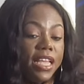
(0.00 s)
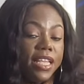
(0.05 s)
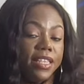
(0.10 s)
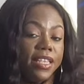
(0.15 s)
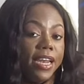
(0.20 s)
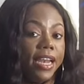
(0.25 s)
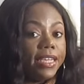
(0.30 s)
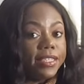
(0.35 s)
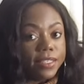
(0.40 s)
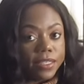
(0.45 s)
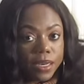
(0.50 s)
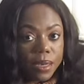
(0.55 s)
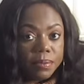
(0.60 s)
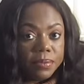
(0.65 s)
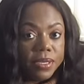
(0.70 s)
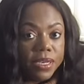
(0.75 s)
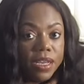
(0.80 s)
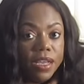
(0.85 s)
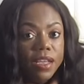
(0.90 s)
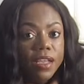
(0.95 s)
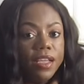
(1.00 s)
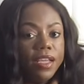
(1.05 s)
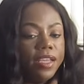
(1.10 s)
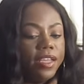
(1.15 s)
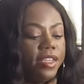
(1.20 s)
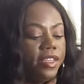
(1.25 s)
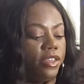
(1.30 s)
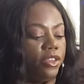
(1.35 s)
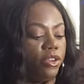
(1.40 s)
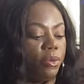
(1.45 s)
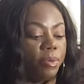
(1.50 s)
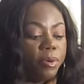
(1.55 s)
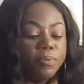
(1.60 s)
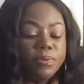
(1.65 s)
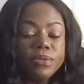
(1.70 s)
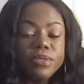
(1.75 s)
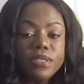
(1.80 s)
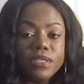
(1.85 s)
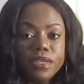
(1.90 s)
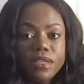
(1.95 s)
the next chapter in your
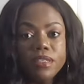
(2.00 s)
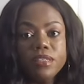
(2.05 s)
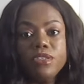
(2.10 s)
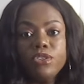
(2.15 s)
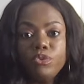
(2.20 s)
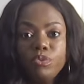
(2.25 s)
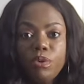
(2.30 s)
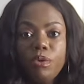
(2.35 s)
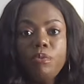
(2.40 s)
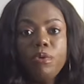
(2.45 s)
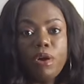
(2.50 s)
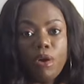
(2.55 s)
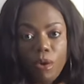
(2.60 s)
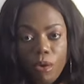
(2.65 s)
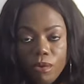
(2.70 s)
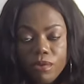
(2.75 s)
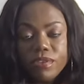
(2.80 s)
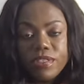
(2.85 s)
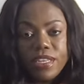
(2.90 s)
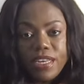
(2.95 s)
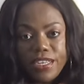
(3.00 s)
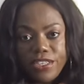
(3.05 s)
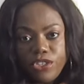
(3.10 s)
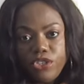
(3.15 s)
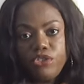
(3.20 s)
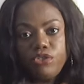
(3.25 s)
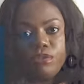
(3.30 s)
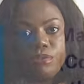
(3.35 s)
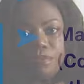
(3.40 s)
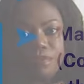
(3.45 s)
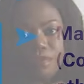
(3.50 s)
proposal is what we call the literature